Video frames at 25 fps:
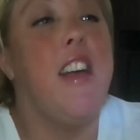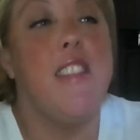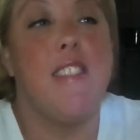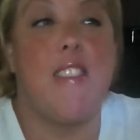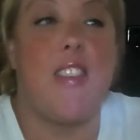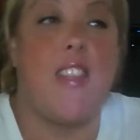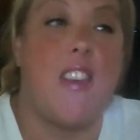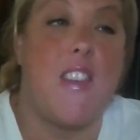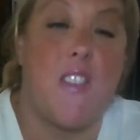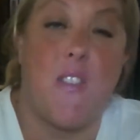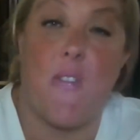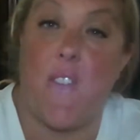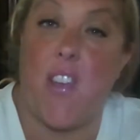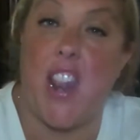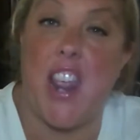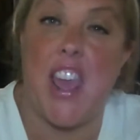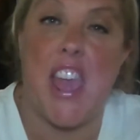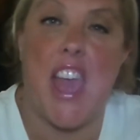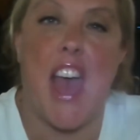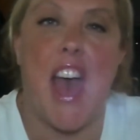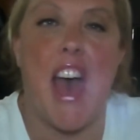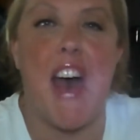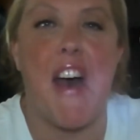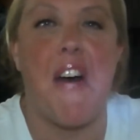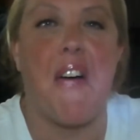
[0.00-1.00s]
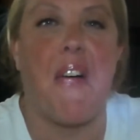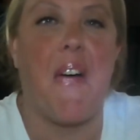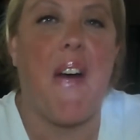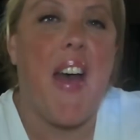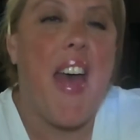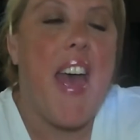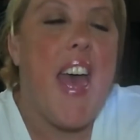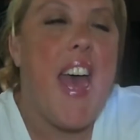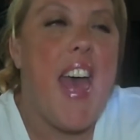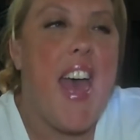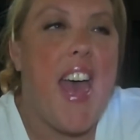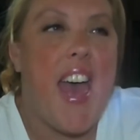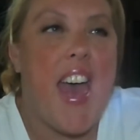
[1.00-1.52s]
to this video.
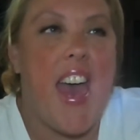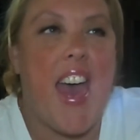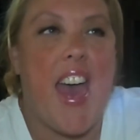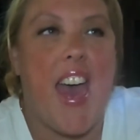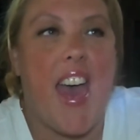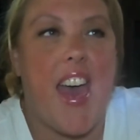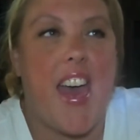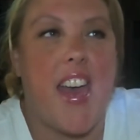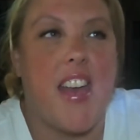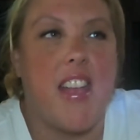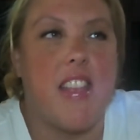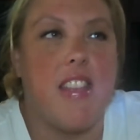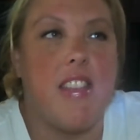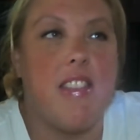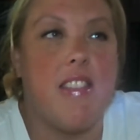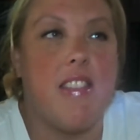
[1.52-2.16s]
And